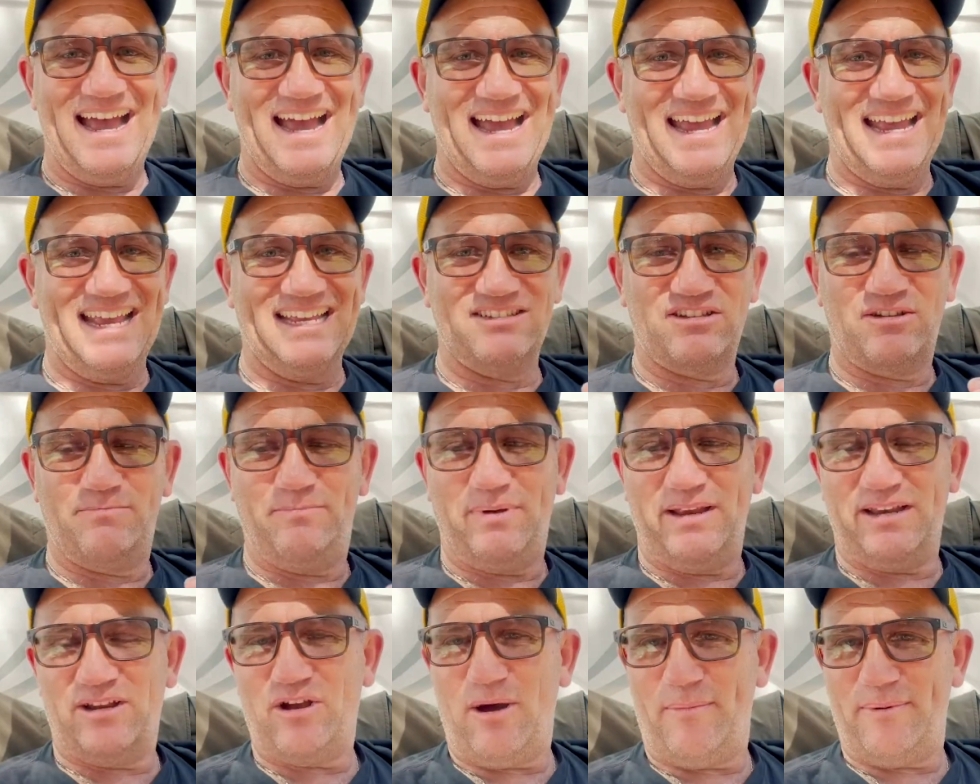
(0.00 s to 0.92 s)
He's been
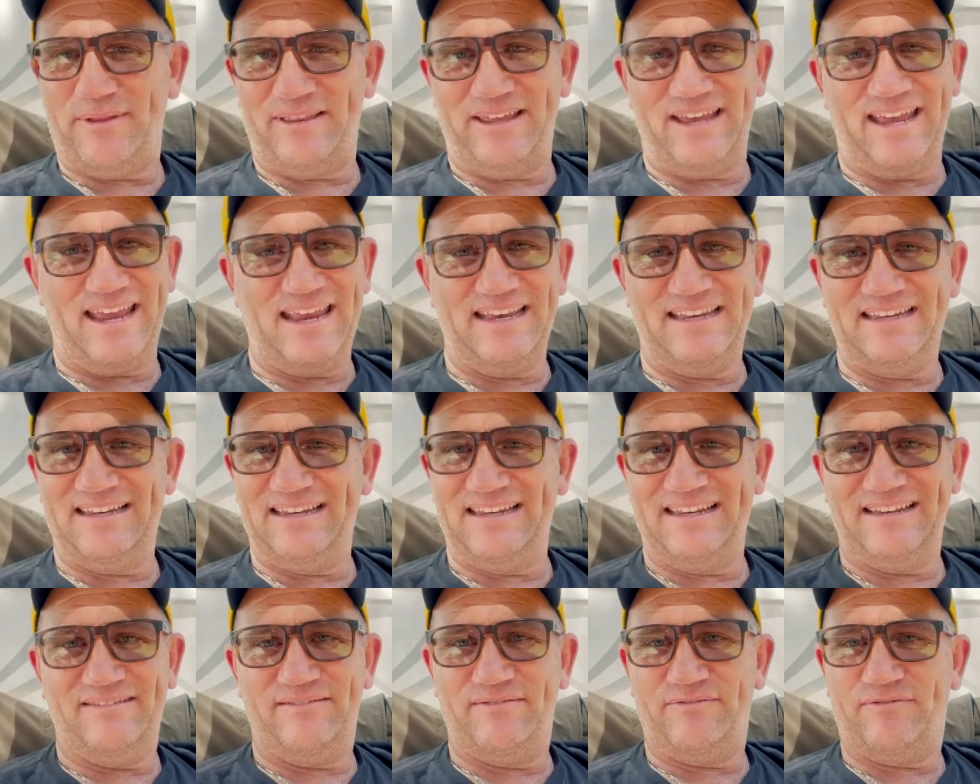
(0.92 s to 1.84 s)
copping the heat
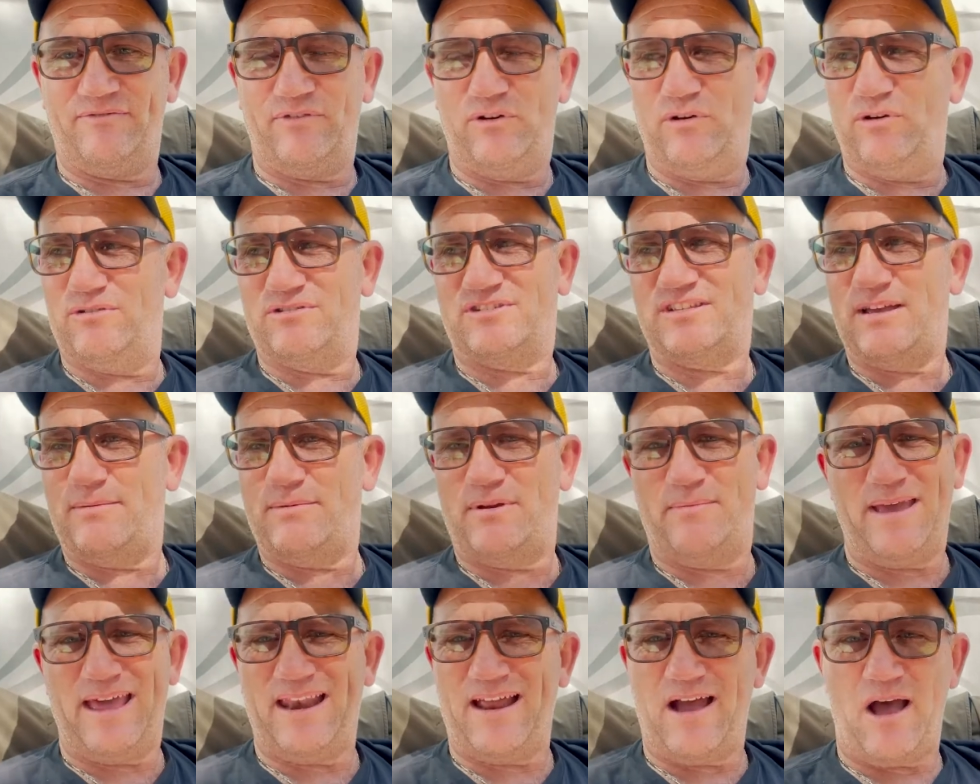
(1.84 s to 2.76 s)
for something
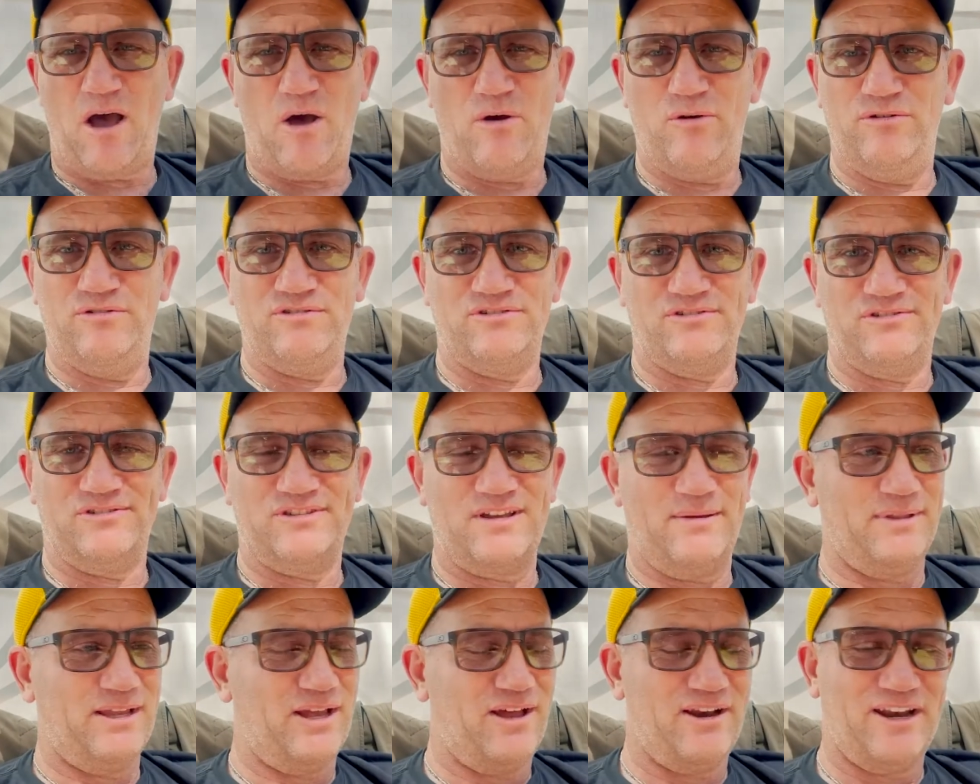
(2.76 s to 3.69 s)
about a hose or
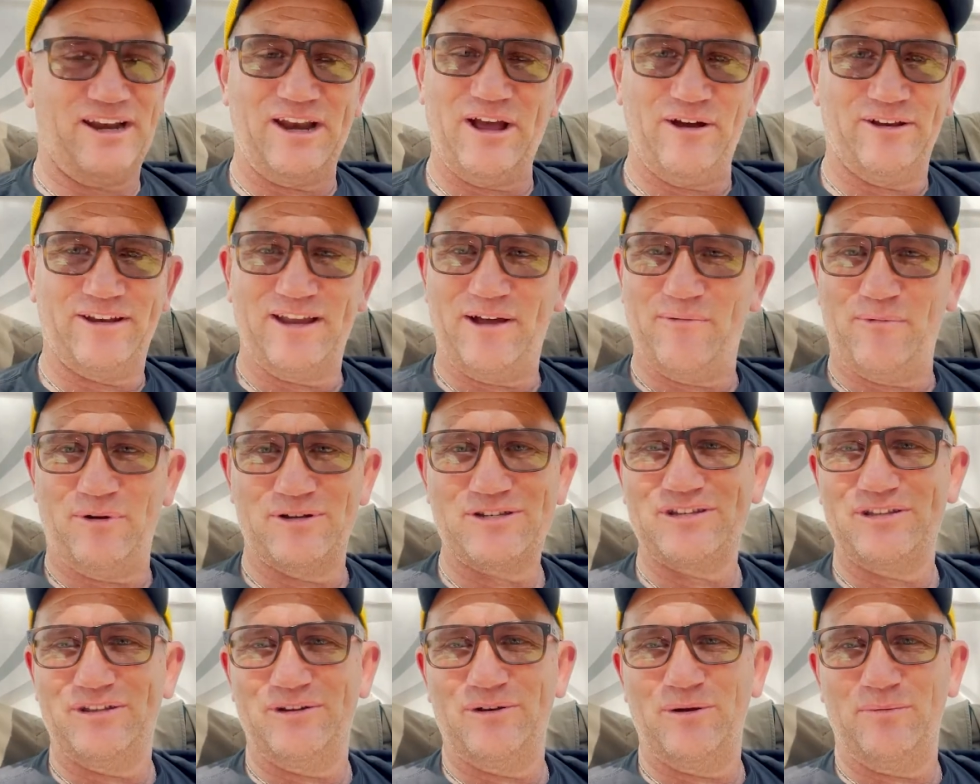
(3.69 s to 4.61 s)
something. I don't know. I don't watch
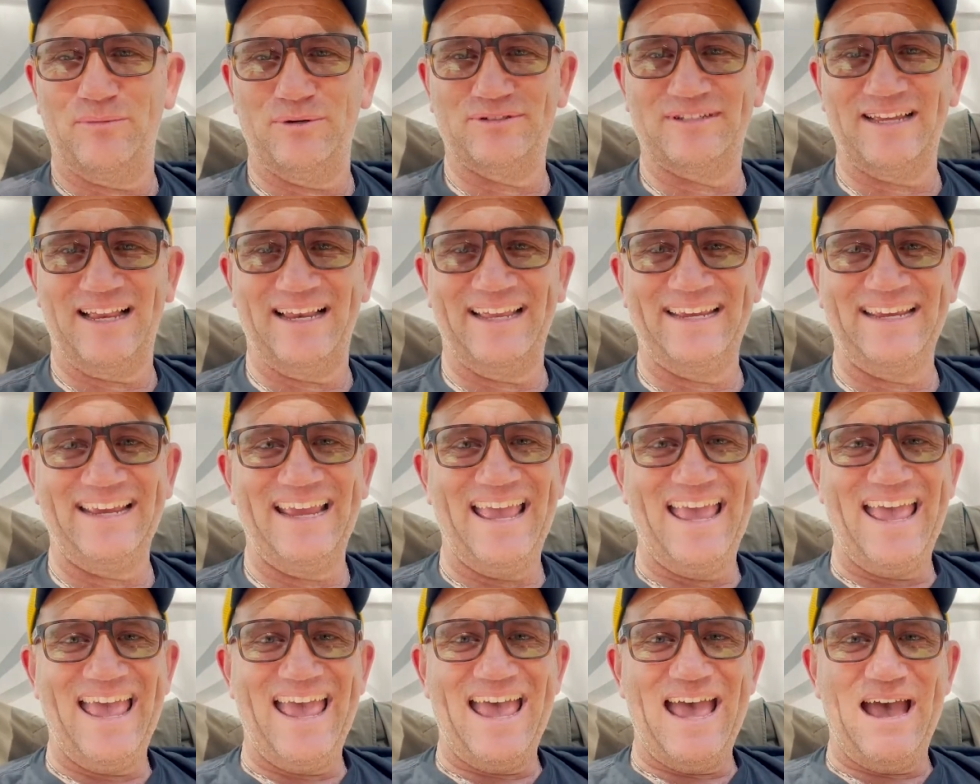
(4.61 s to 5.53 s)
the normal telly.
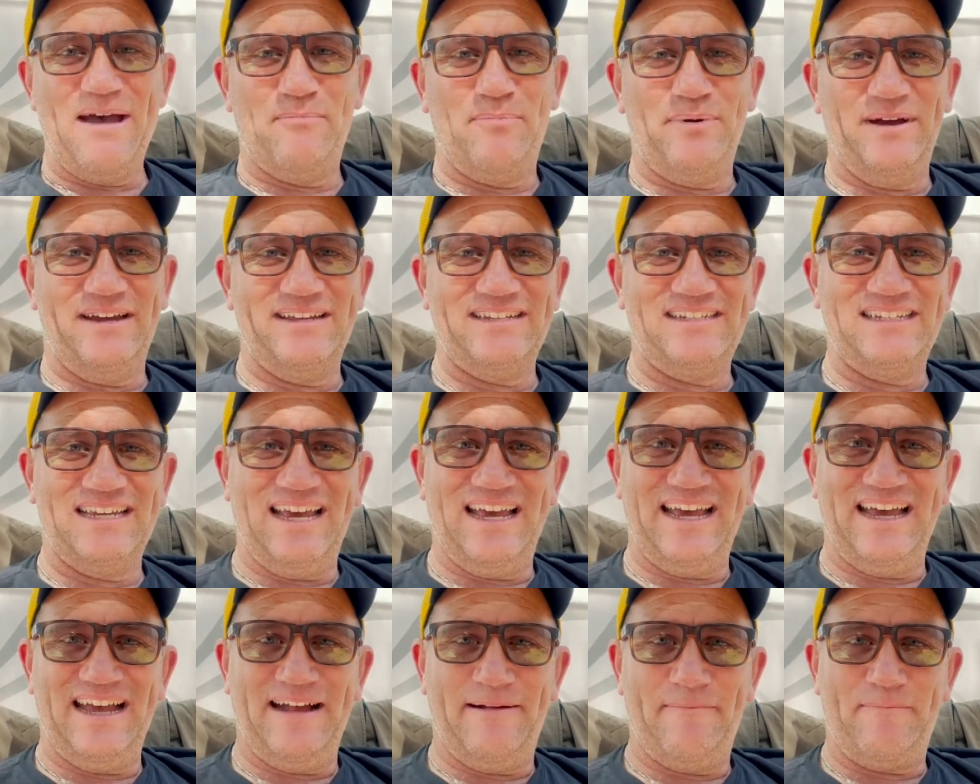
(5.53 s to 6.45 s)
But
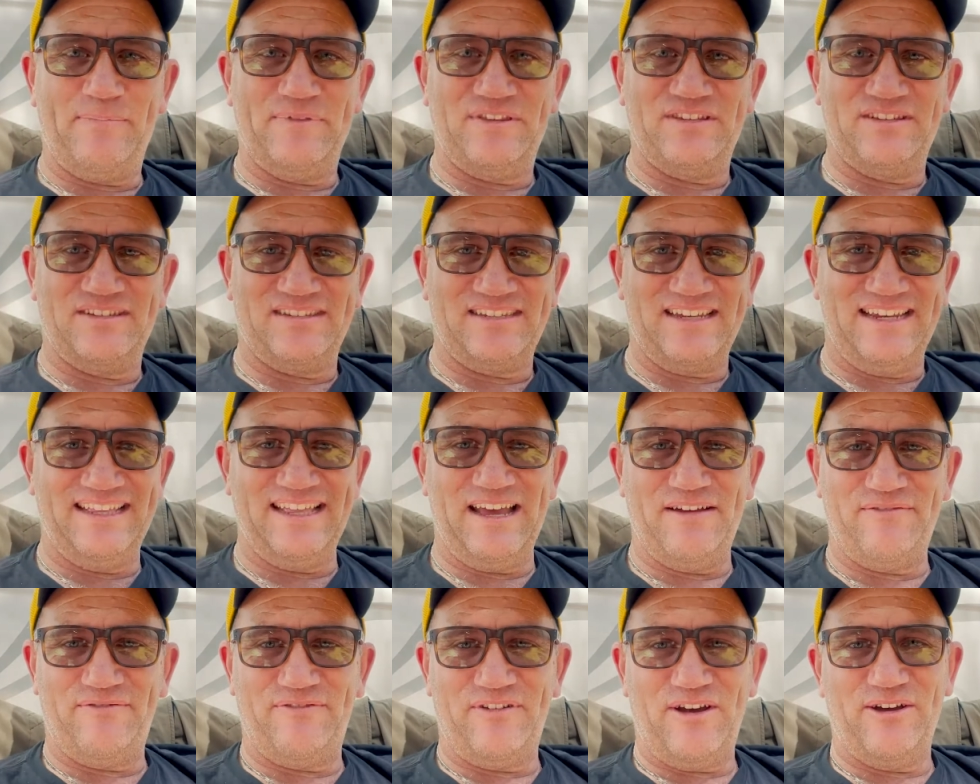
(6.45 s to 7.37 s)
to see that
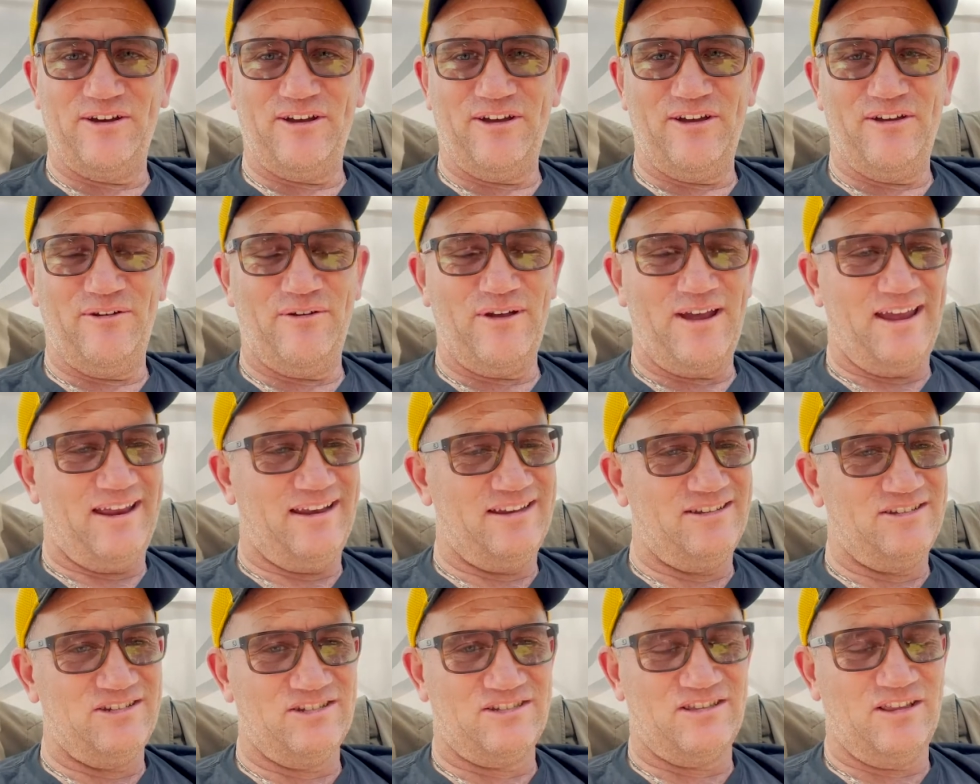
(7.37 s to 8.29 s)
photo and
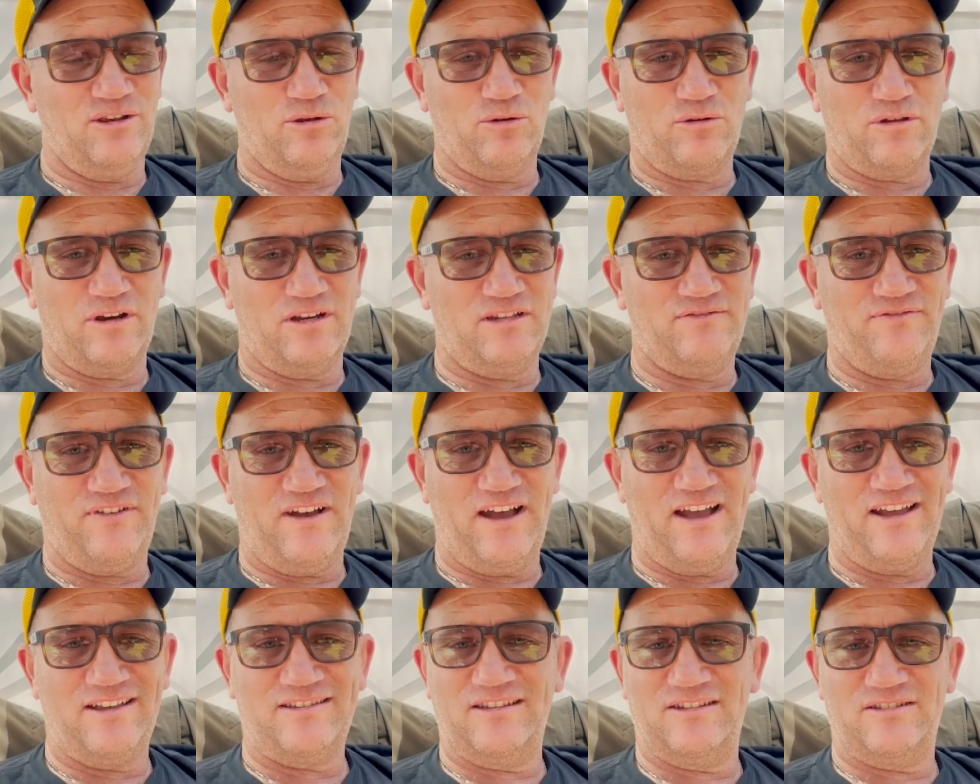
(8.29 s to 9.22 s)
just the look on his
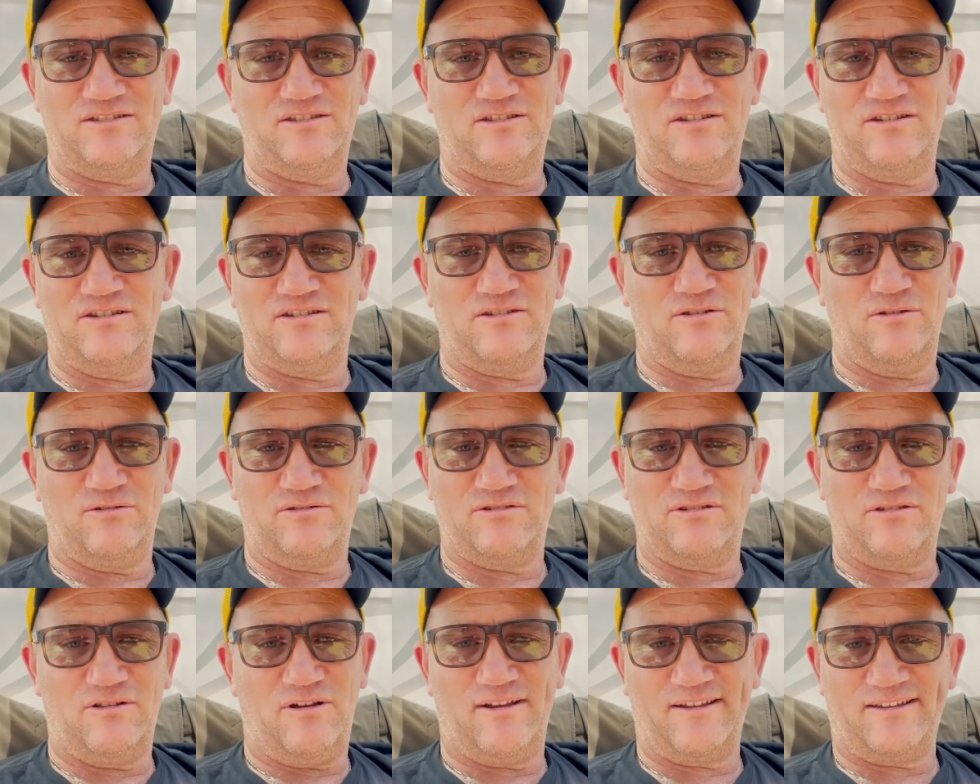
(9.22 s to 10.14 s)
face, it just looks
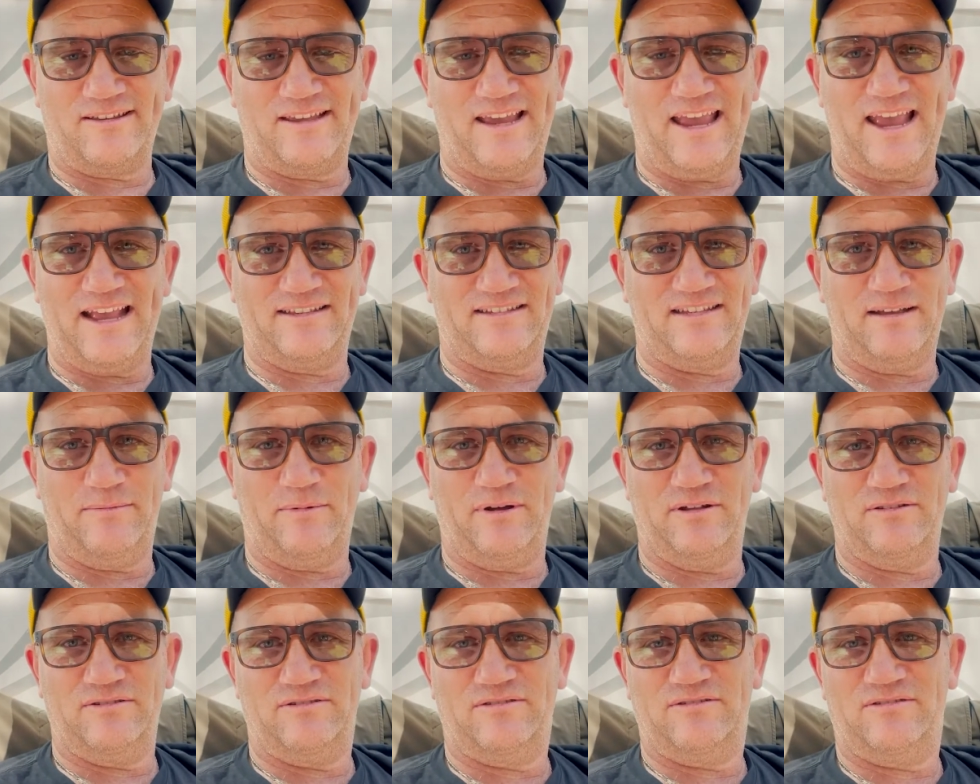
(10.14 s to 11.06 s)
like,
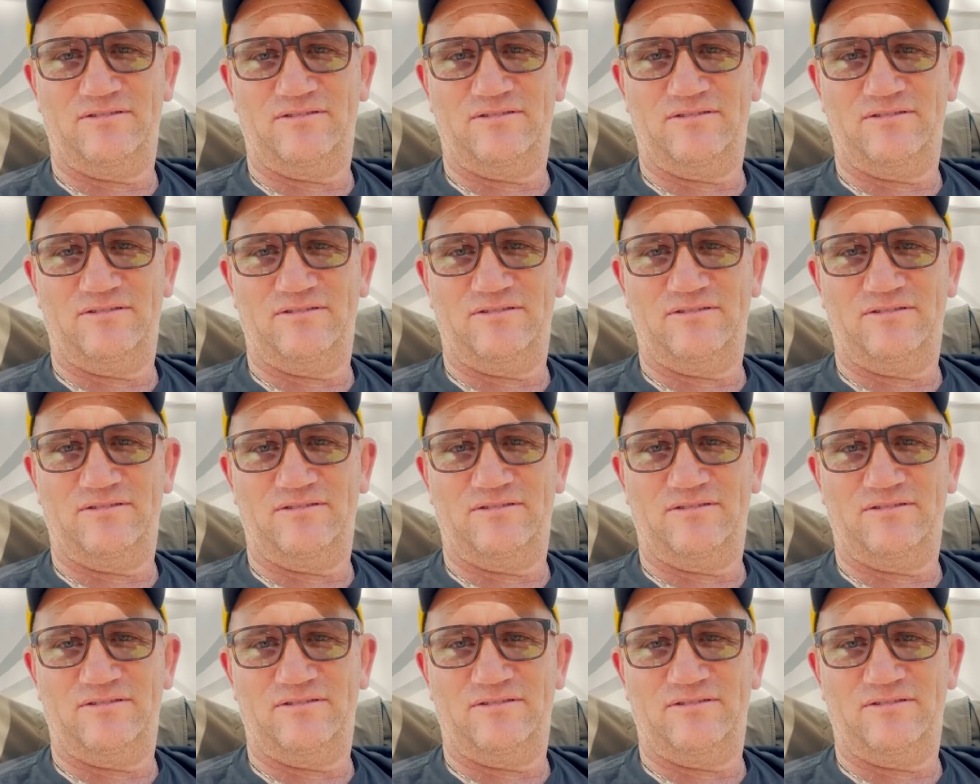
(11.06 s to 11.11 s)
someone's